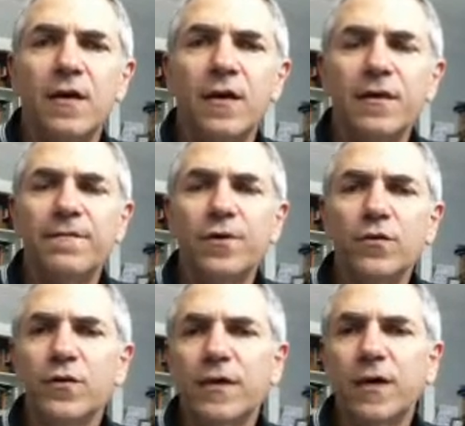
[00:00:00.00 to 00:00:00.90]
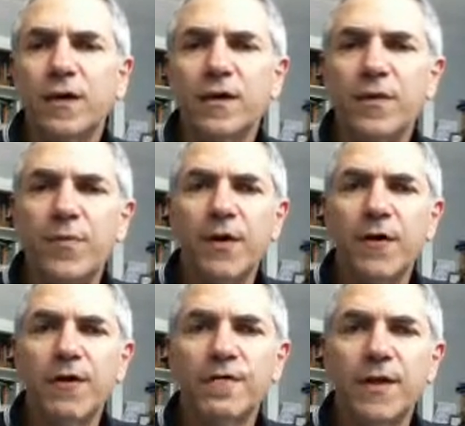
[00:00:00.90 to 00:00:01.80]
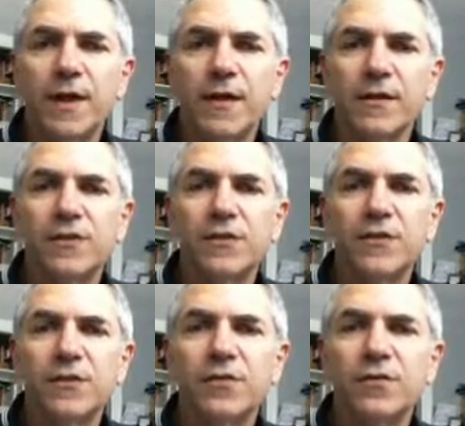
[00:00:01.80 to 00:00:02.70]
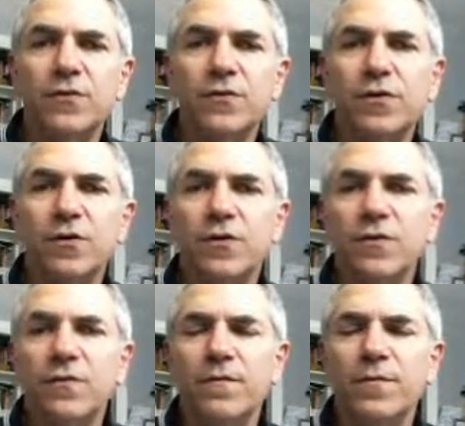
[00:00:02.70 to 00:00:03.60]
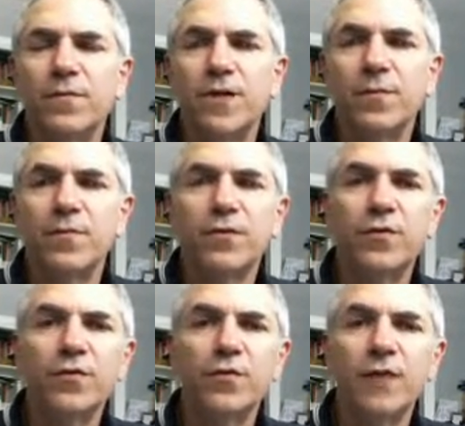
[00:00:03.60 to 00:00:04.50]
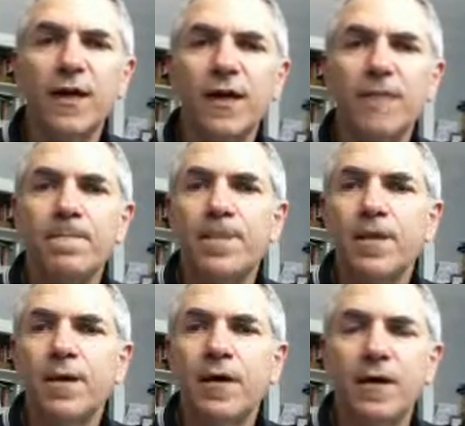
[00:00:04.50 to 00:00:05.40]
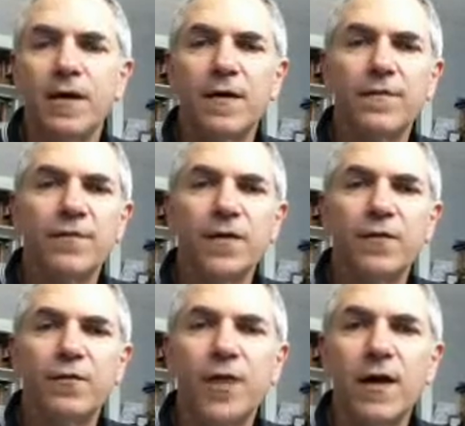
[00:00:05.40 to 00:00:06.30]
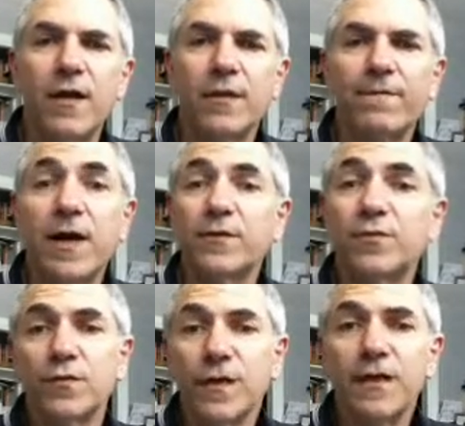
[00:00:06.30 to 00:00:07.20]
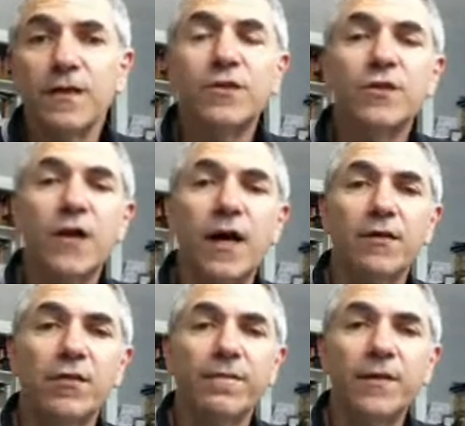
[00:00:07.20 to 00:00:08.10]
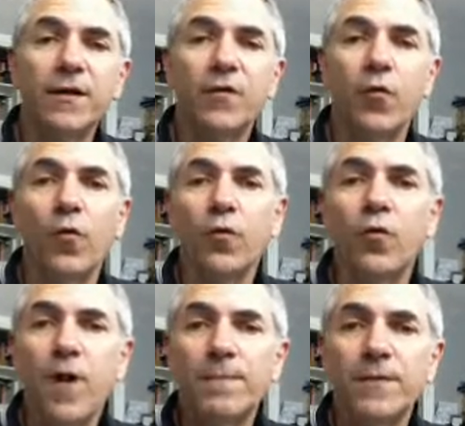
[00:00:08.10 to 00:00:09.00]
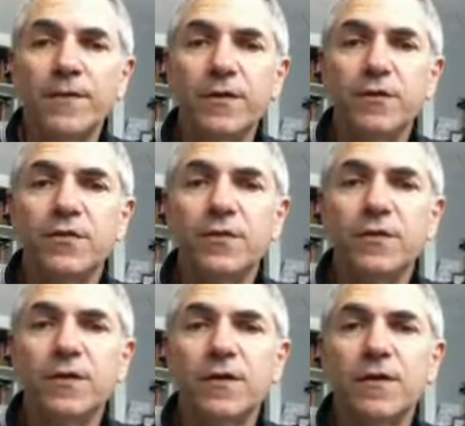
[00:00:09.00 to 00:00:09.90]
If you look at comparative analysis, for example, you could look at a variety of factors related to geography or weapon use.